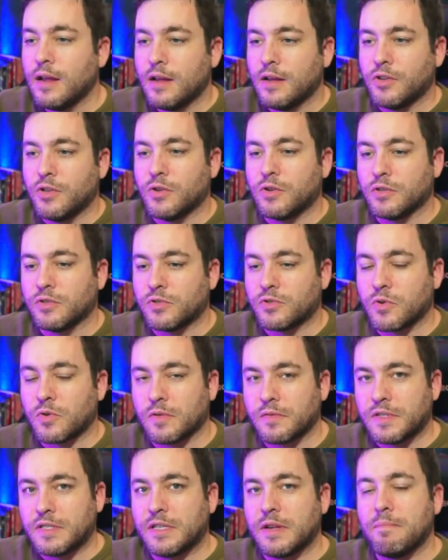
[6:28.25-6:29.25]
you can sort
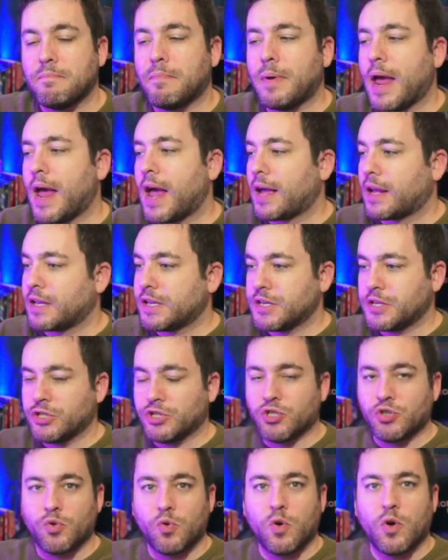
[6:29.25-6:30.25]
of sit back,
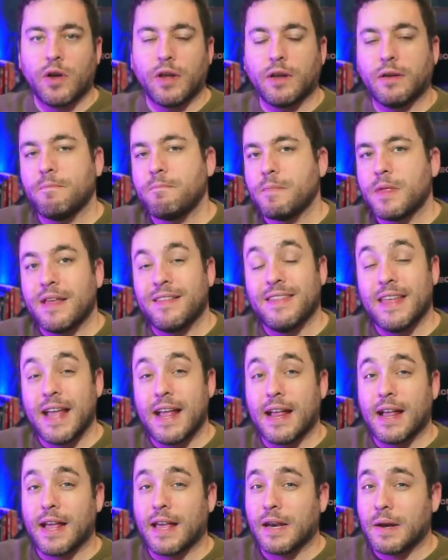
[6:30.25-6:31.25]
enjoy
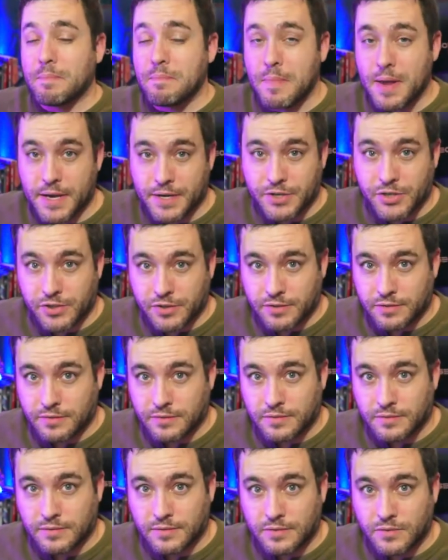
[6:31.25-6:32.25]
the
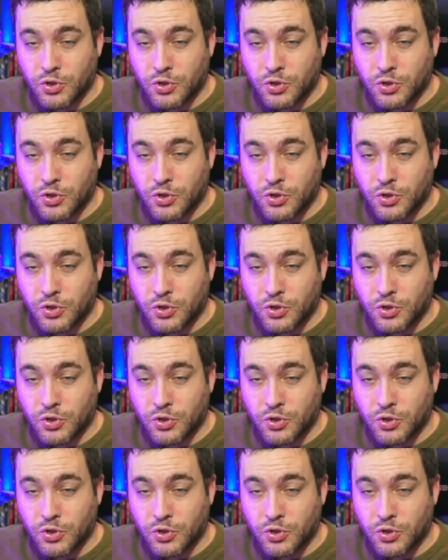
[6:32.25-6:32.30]
animation.